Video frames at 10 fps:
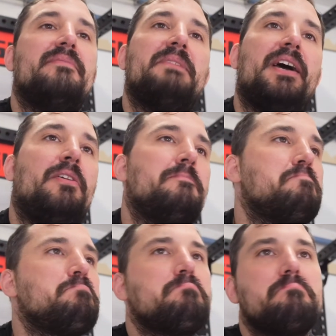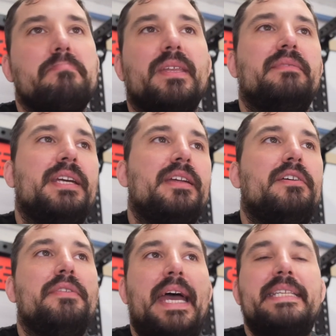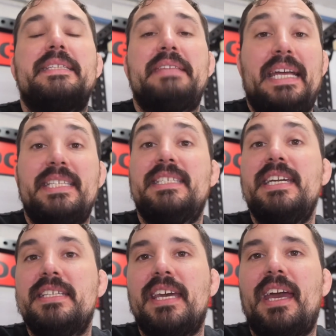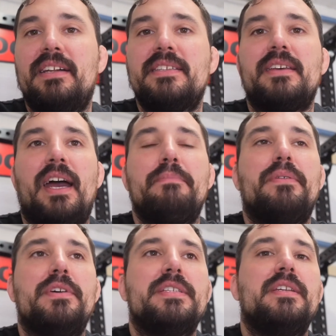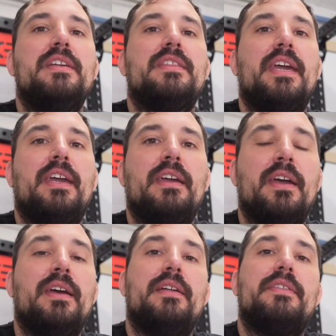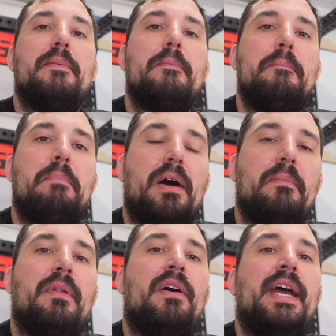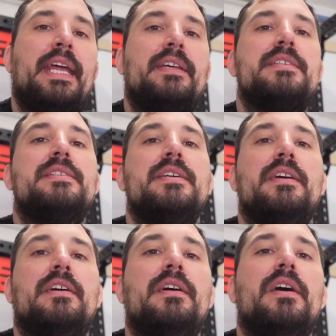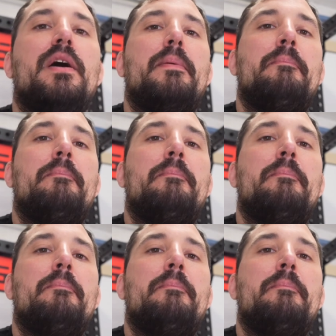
Now, you know, that's details. I personally think the bottom line is here.